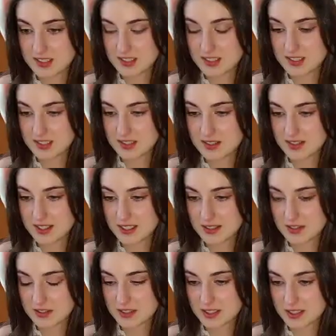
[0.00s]
did it
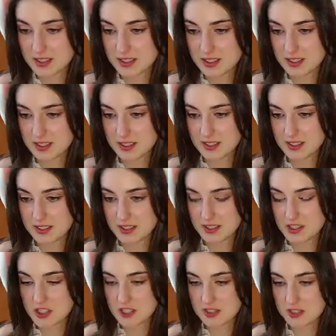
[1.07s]
together.
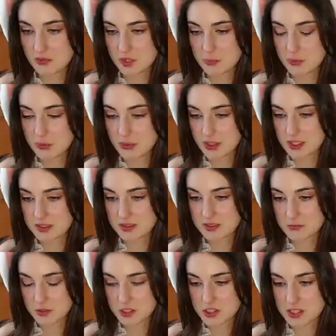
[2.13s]
She saw a point
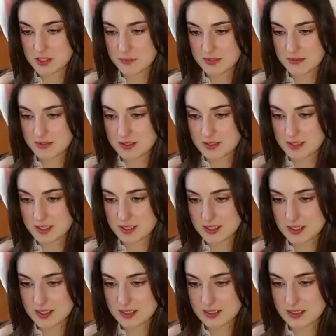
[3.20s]
in what she
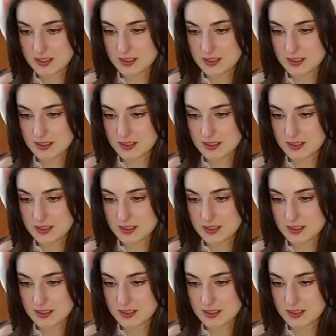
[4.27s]
did.